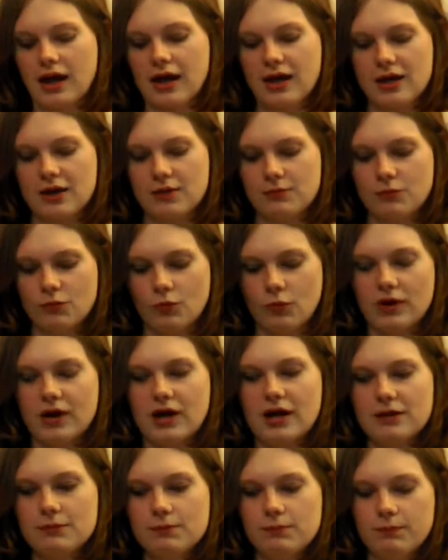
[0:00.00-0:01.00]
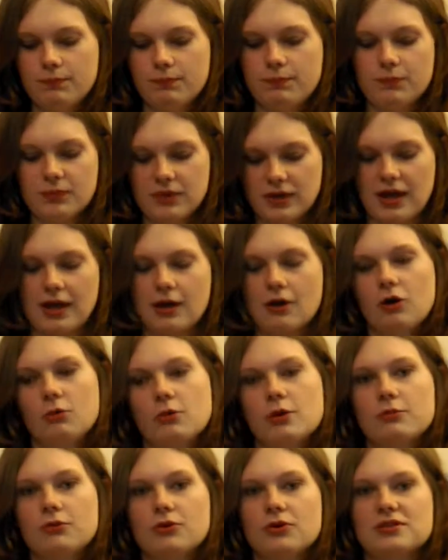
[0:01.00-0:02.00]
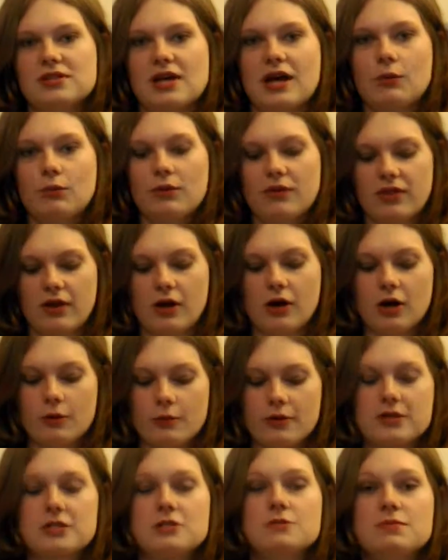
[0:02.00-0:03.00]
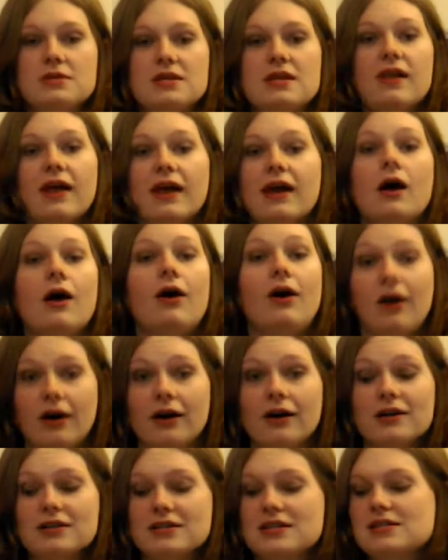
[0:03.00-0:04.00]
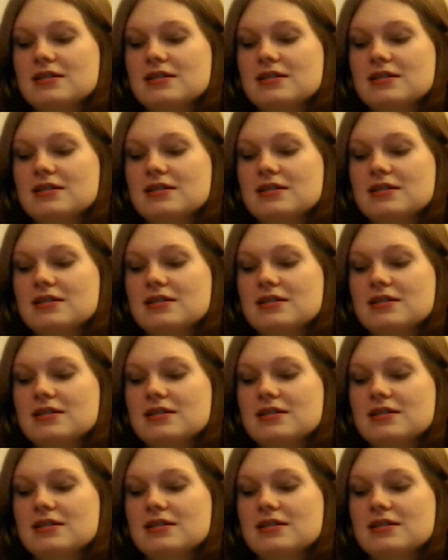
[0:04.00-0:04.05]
When I get comic books, I want the artwork to be like art.